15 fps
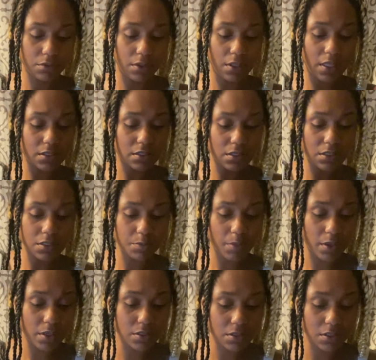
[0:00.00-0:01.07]
into this
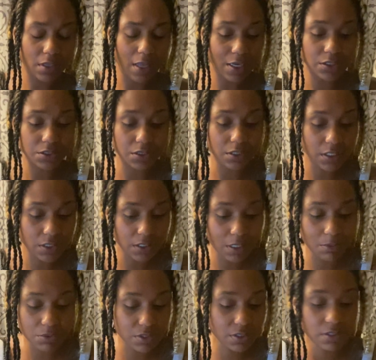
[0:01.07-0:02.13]
person actually ended
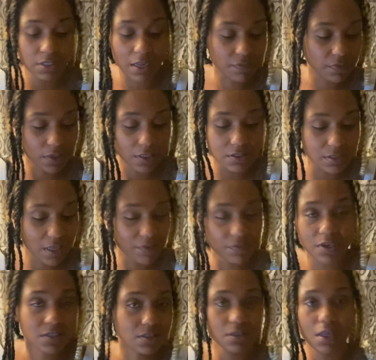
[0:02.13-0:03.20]
up just siphoning,
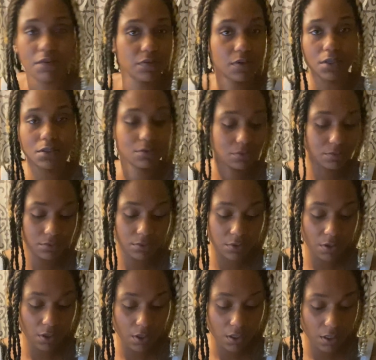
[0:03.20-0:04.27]
siphoning, siphoning.
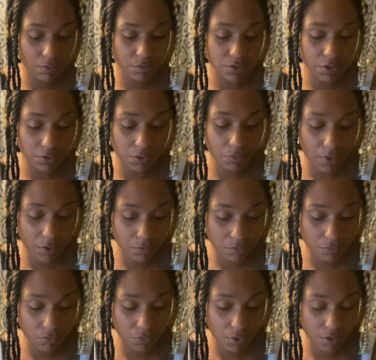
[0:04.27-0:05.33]
It was only one,
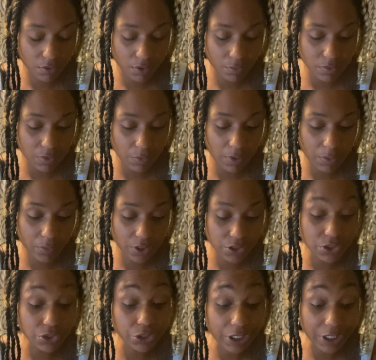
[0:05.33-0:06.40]
one, it was a one-way
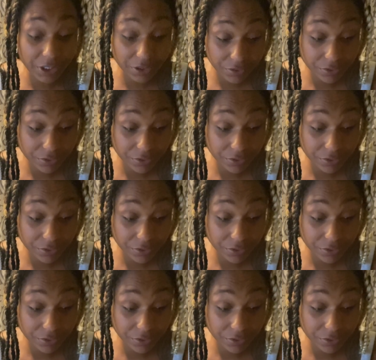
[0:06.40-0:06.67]
street.